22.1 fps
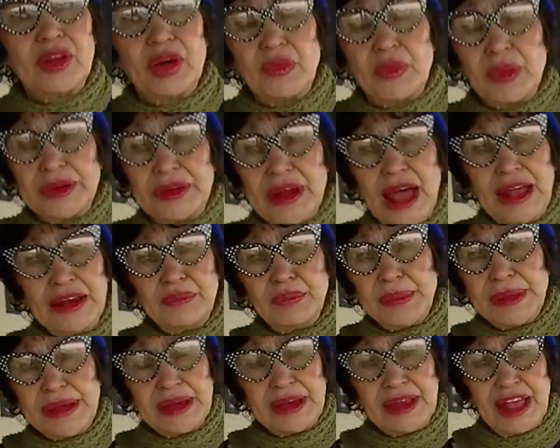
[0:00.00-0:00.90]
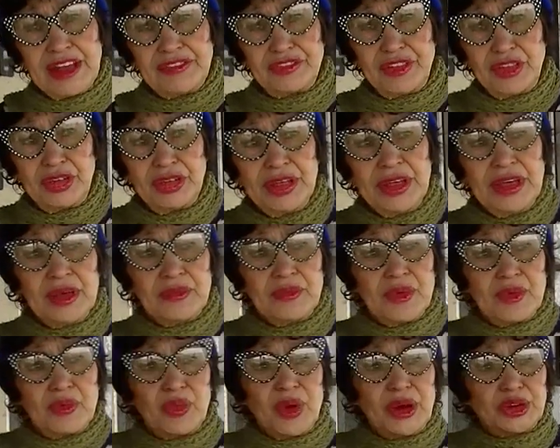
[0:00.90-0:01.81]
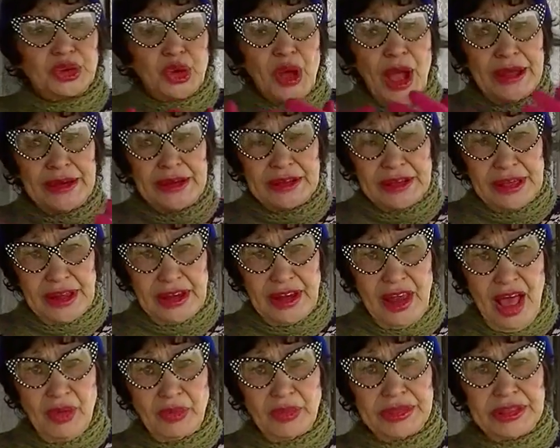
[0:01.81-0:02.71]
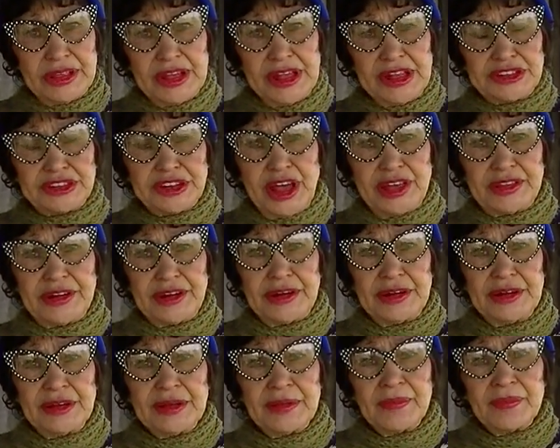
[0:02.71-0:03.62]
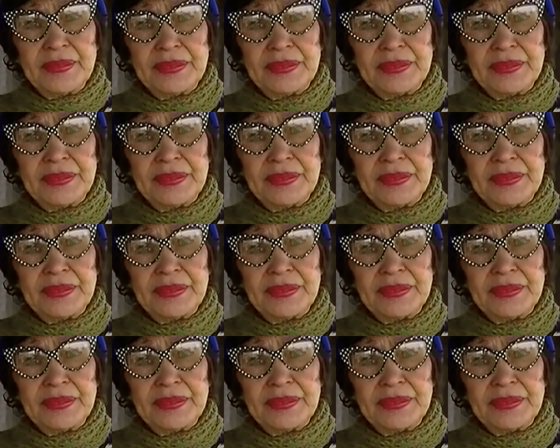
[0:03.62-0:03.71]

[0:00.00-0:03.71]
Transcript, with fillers: you know we're not mean and hateful. We're, we're trying to get along with each other.